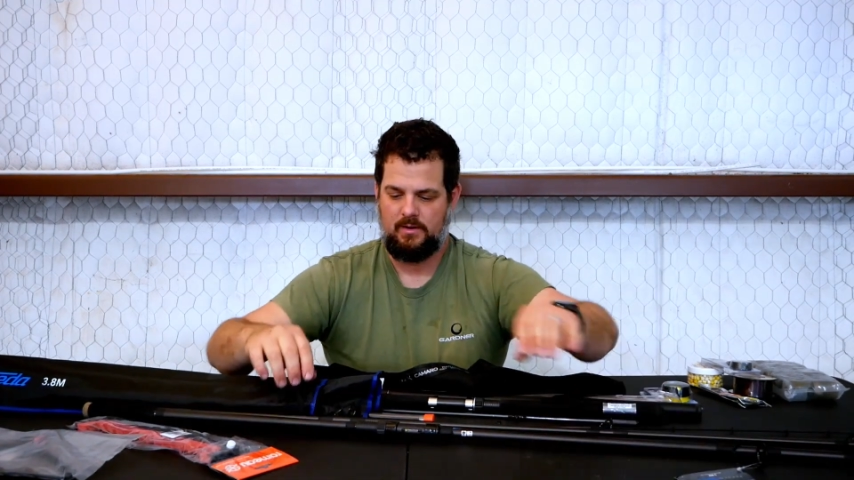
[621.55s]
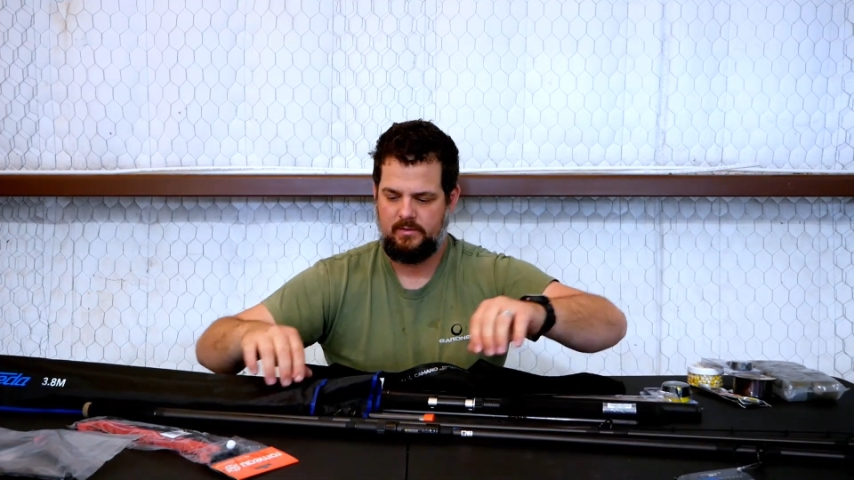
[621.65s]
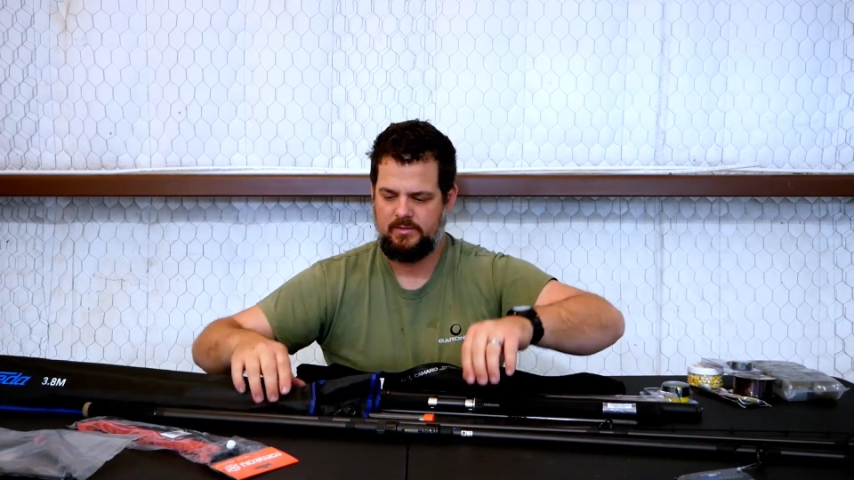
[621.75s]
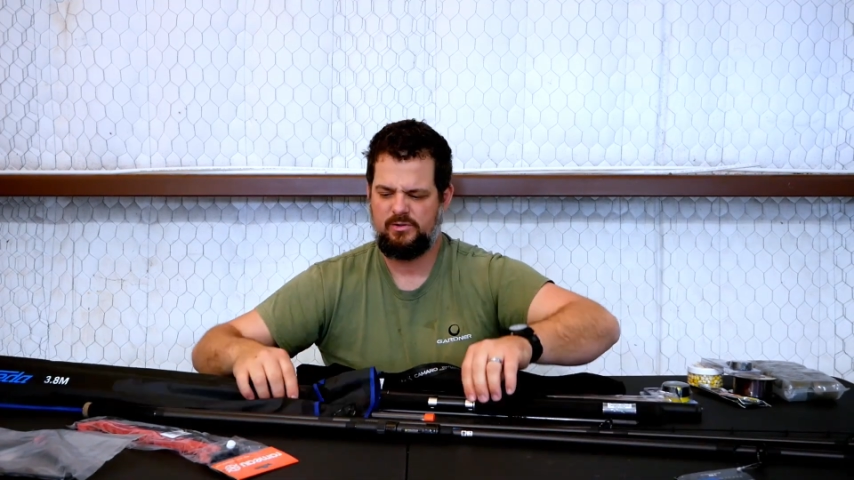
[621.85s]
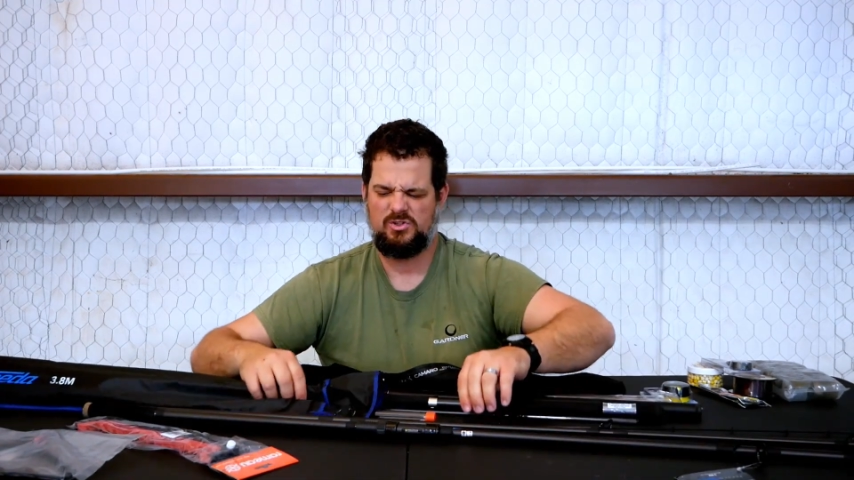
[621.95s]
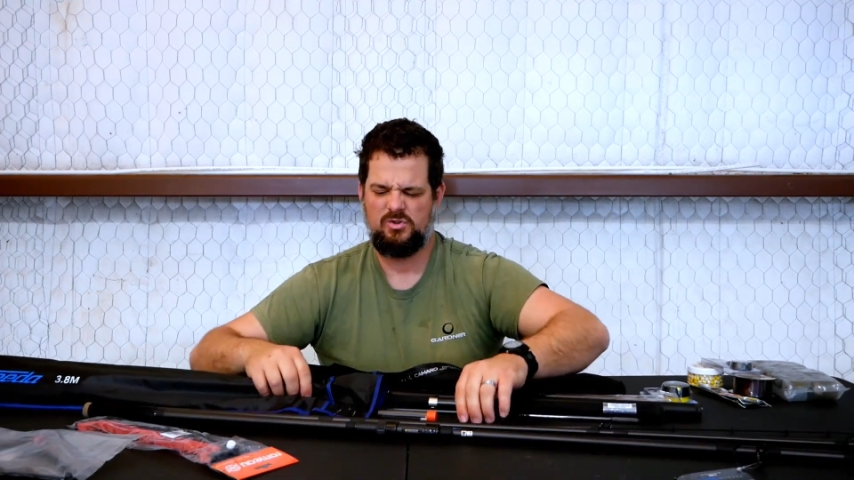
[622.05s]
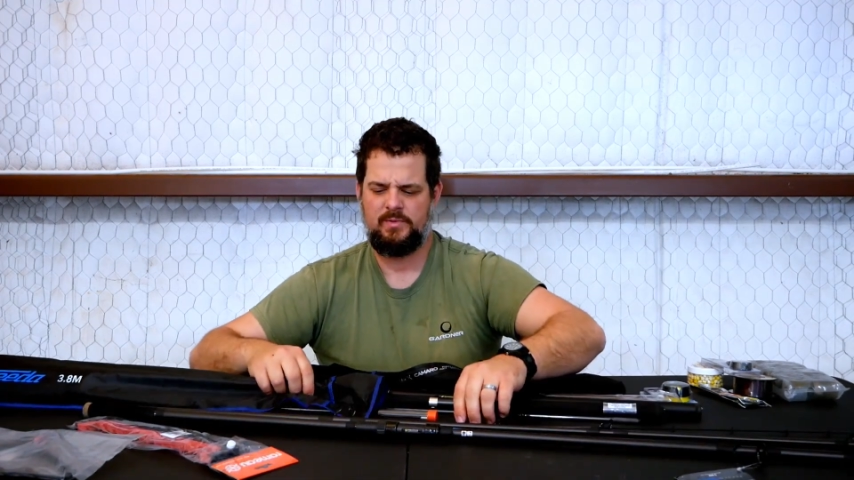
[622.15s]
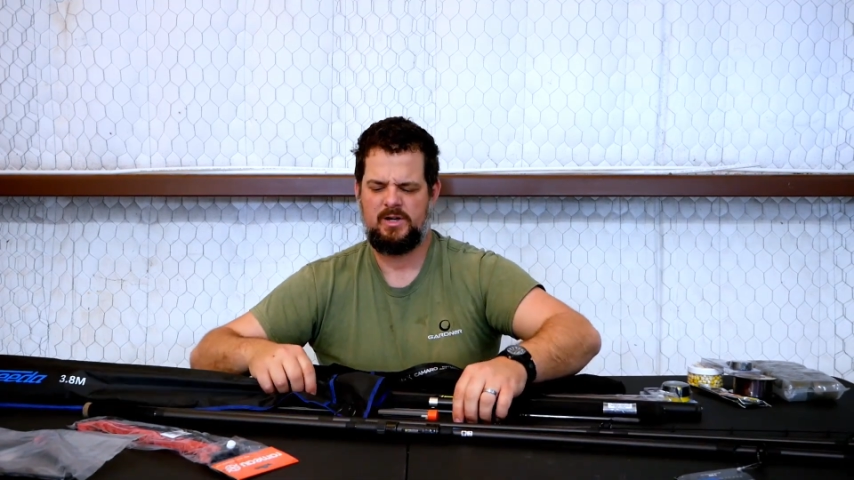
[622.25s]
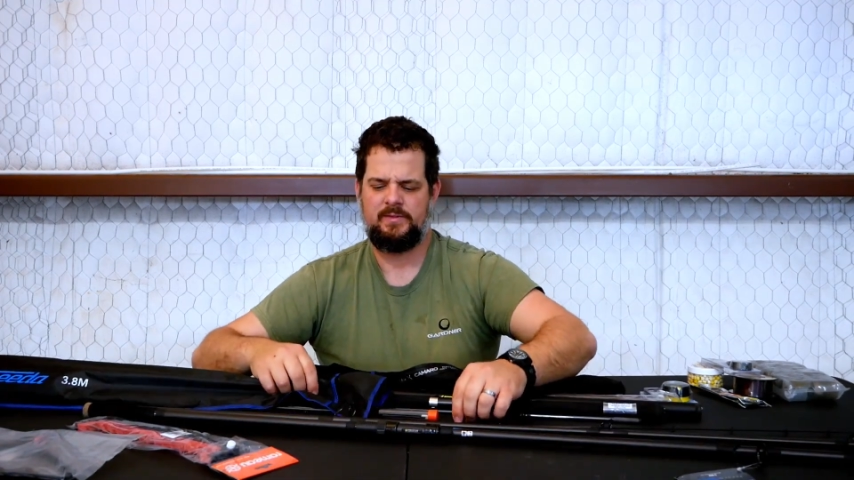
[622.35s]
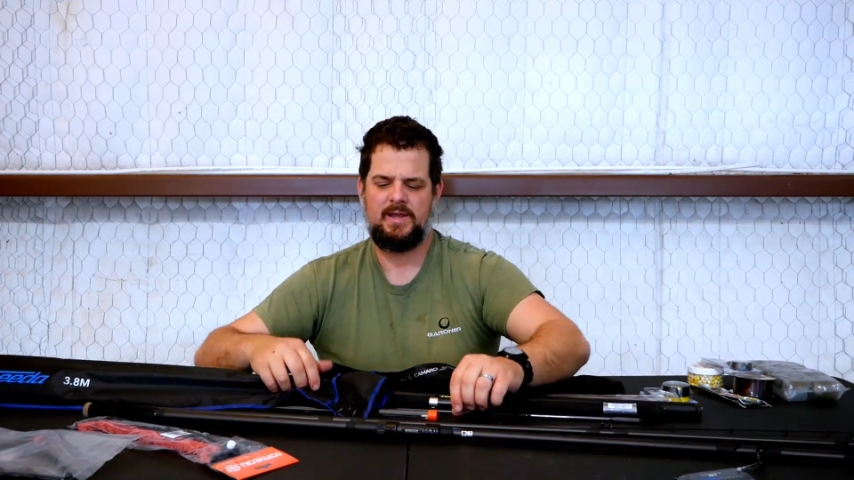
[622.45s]
Do a zoom
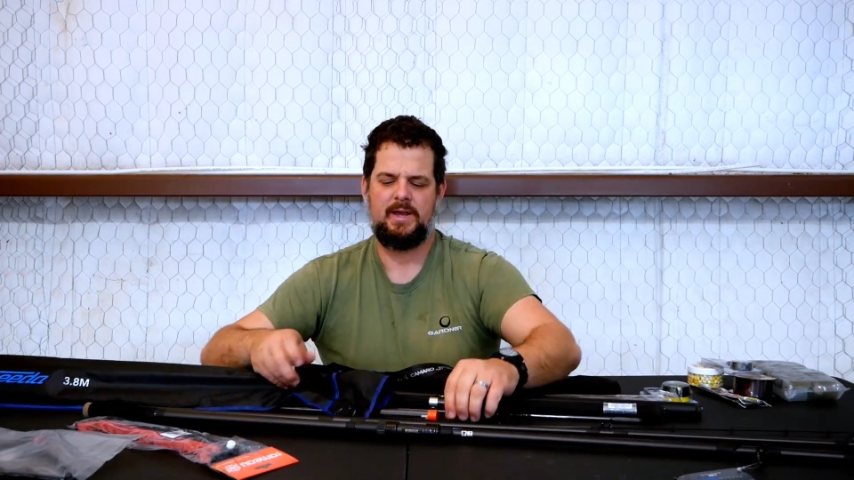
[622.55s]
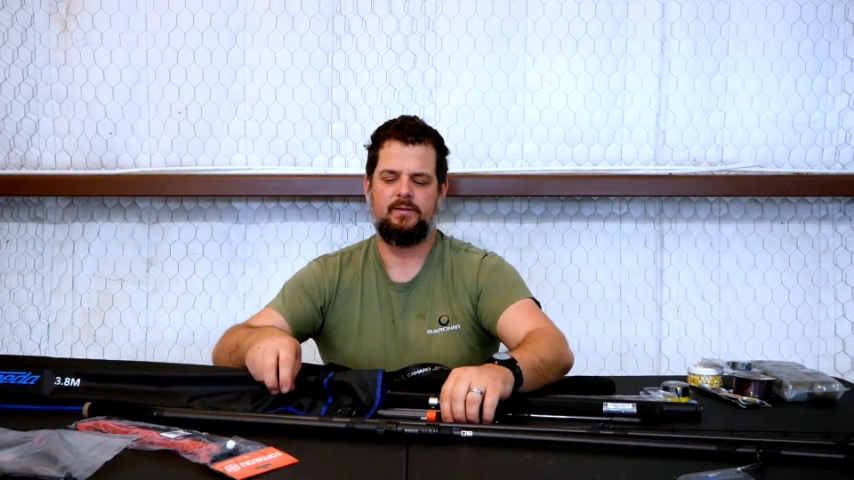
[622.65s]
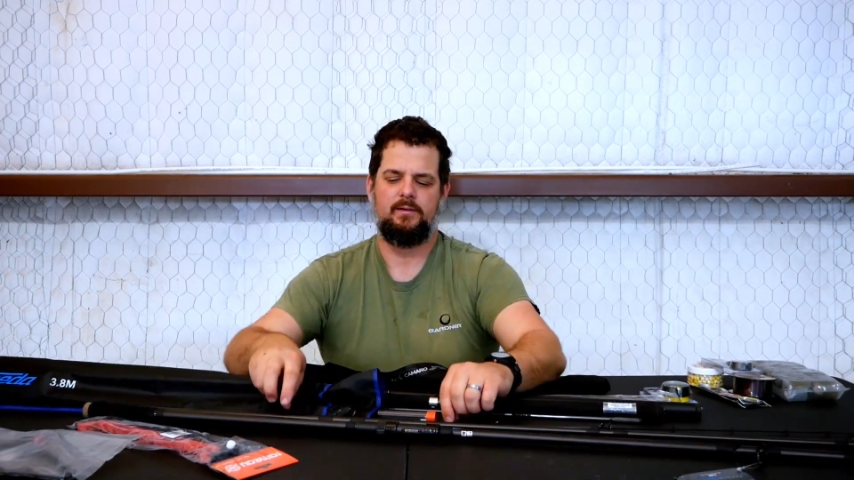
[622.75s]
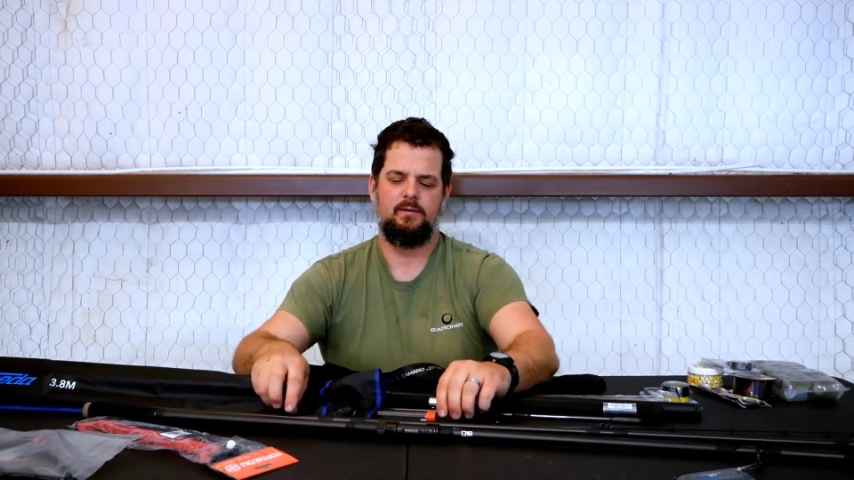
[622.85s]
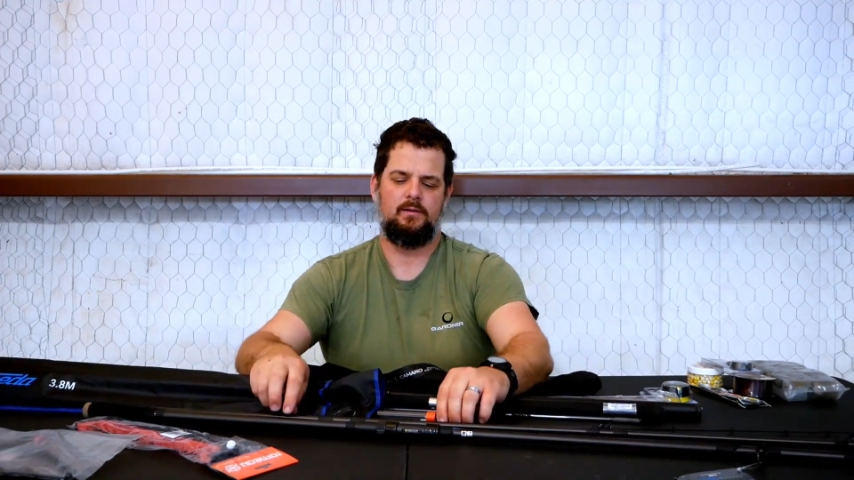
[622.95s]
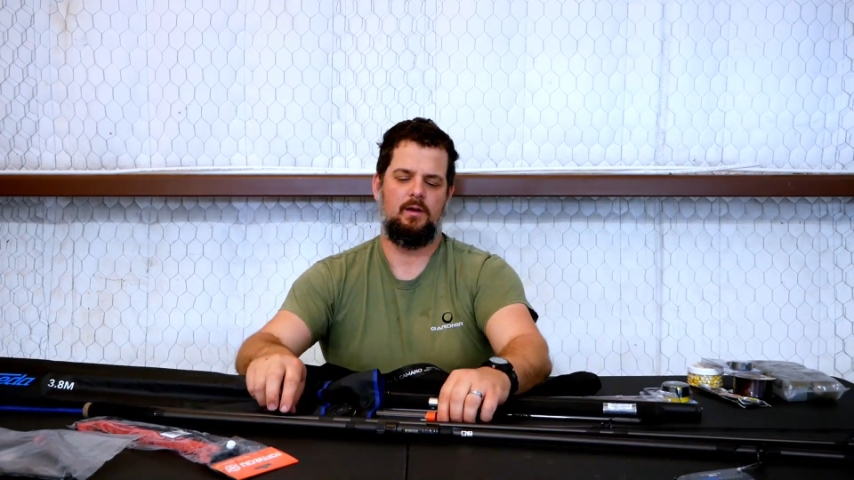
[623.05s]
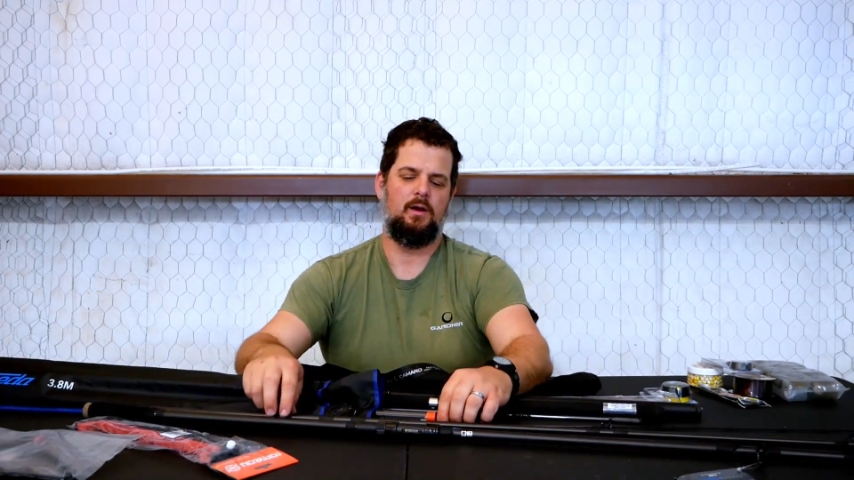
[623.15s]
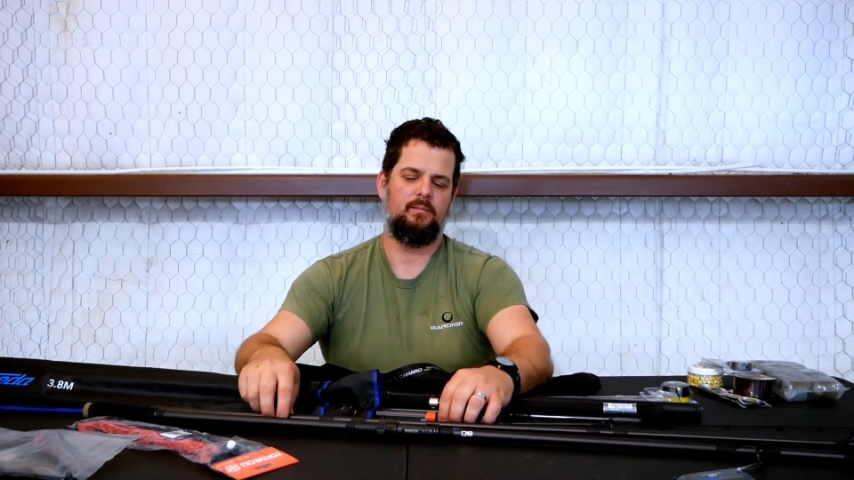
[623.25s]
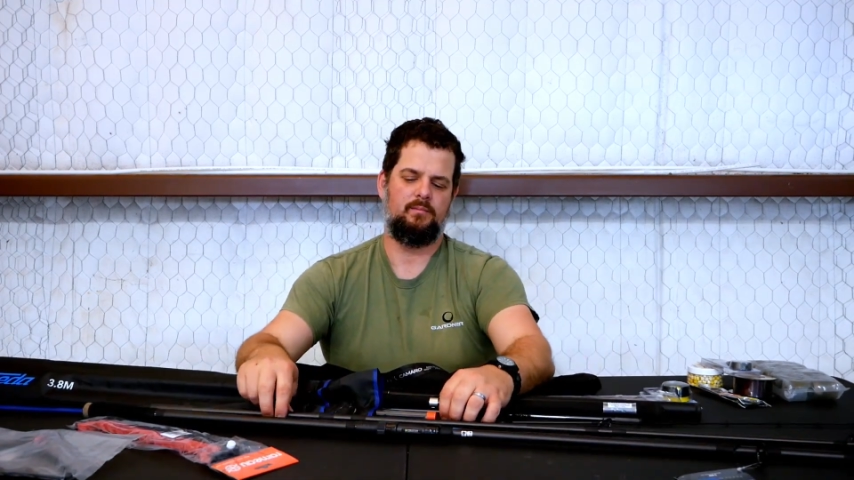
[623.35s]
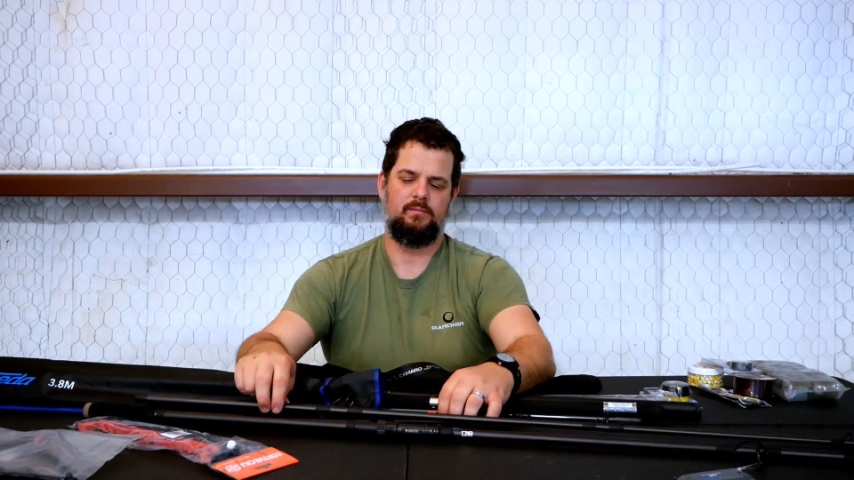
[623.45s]
in on that.
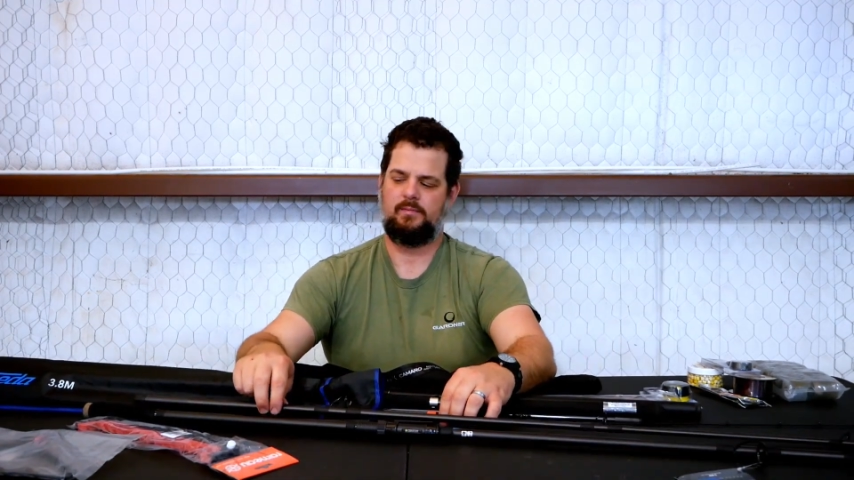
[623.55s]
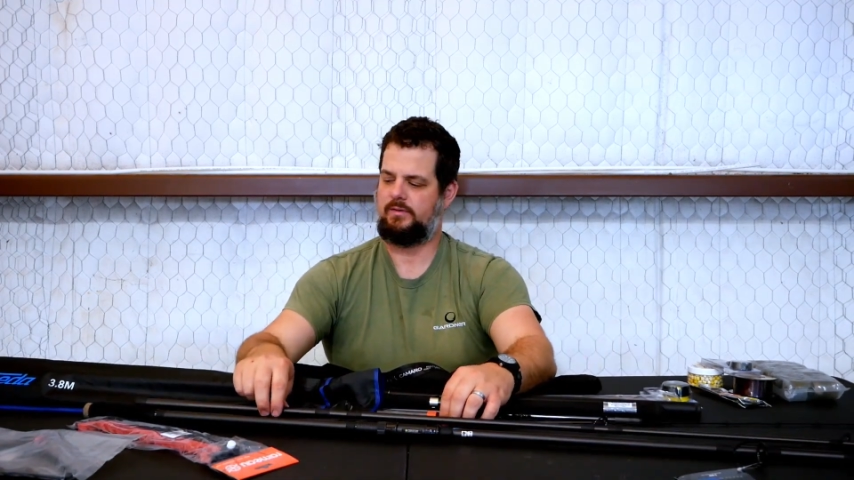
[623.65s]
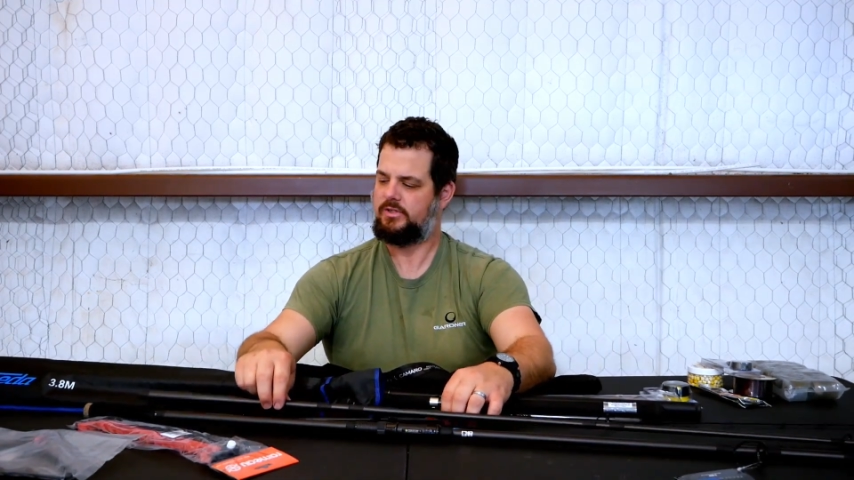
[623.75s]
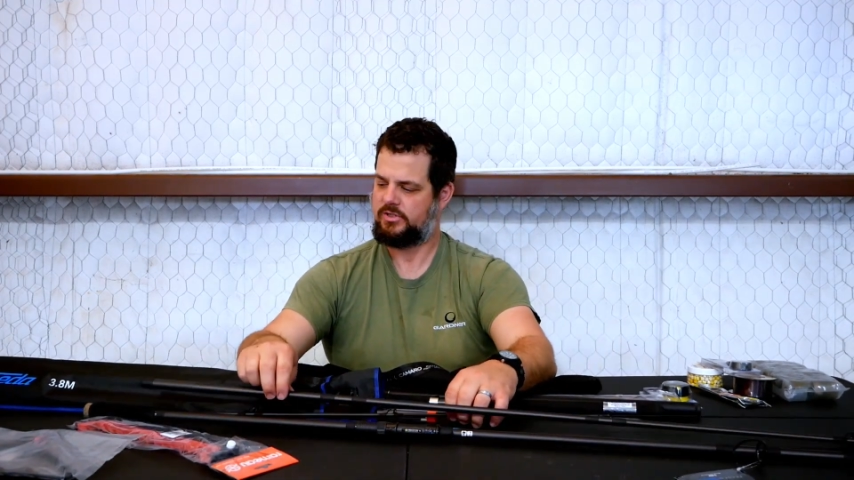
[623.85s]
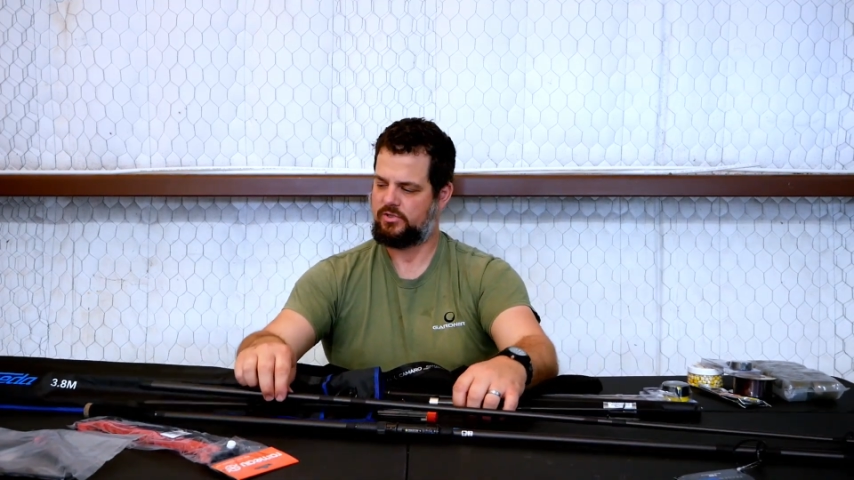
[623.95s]
Just